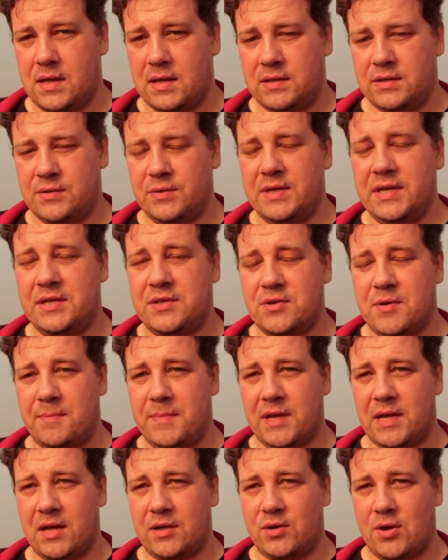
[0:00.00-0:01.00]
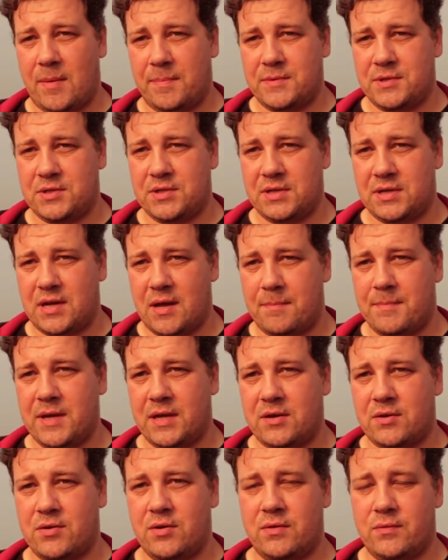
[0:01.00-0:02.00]
to lead to a big adoption, a big
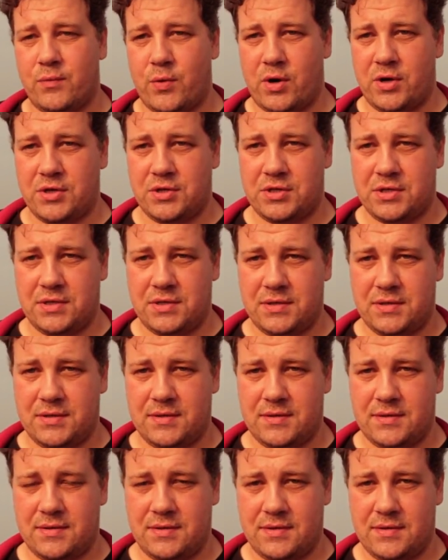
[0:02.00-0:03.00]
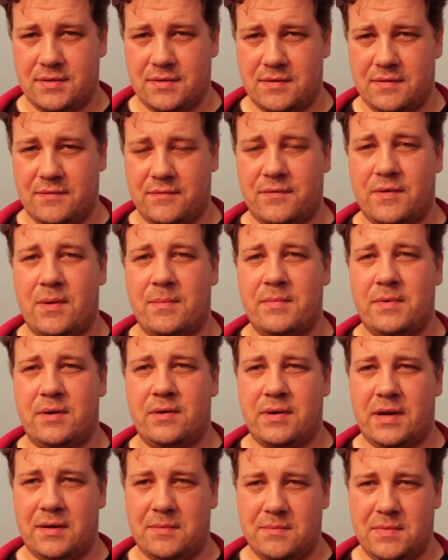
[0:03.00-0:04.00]
conversion from
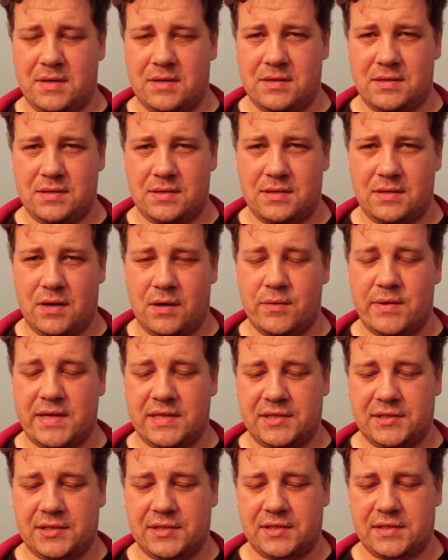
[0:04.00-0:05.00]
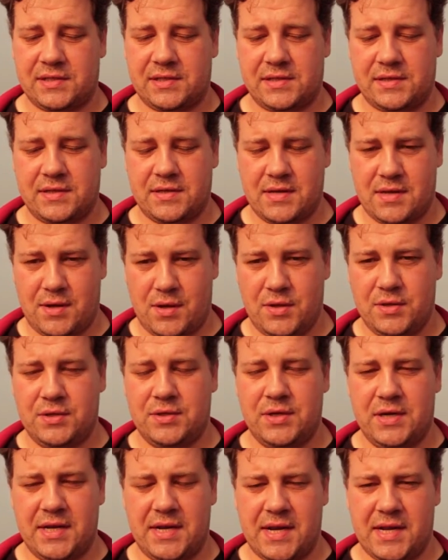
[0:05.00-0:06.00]
Redmond OSS
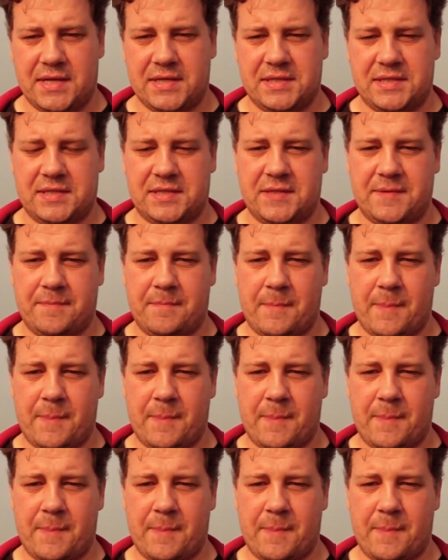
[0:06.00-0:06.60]
to Linux?